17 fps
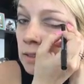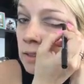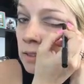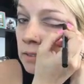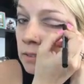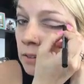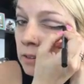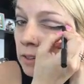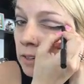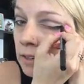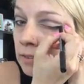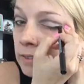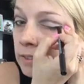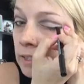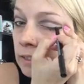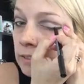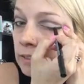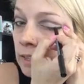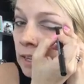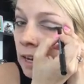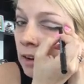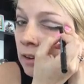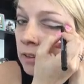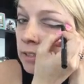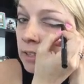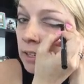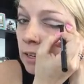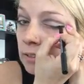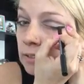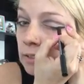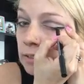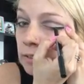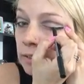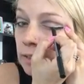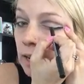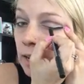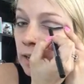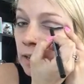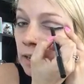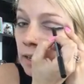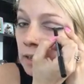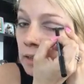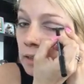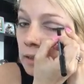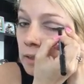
Is Ronan upstairs singing or is he downstairs with Daddy?